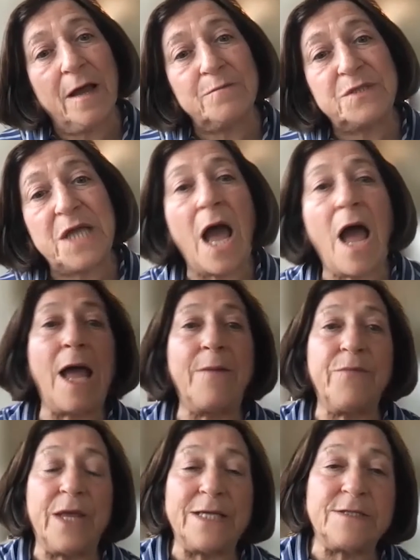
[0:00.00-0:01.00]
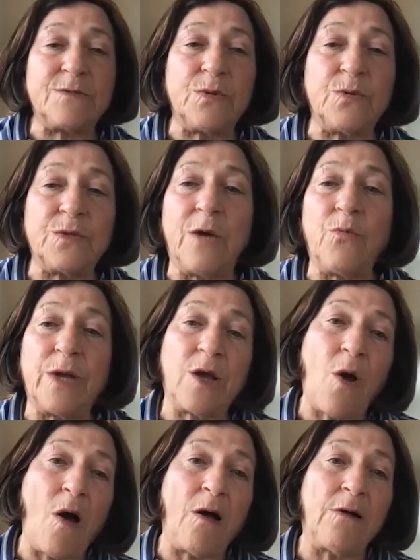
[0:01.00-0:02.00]
time that we
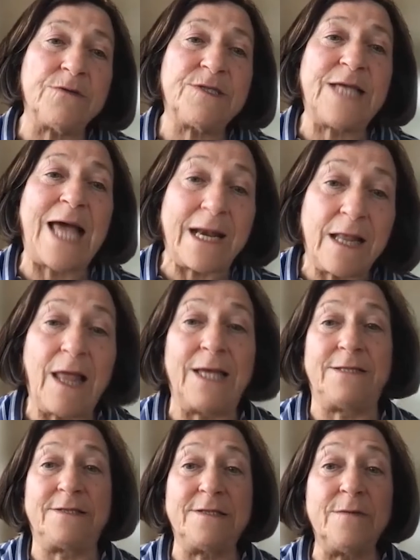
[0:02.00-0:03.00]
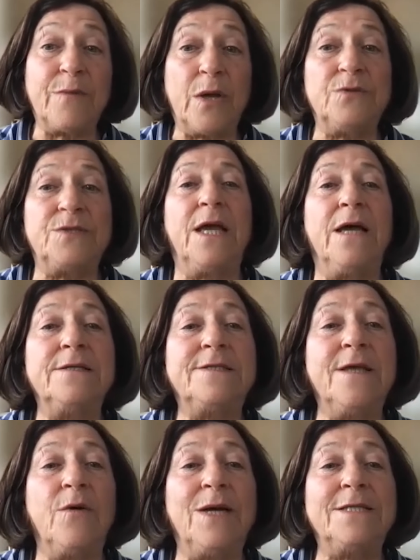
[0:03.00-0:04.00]
call satellite symposia.
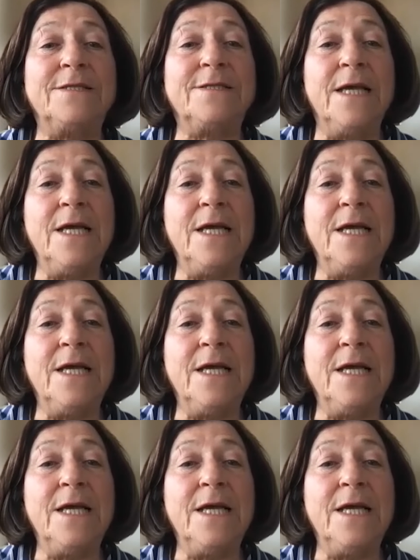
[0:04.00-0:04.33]
So it's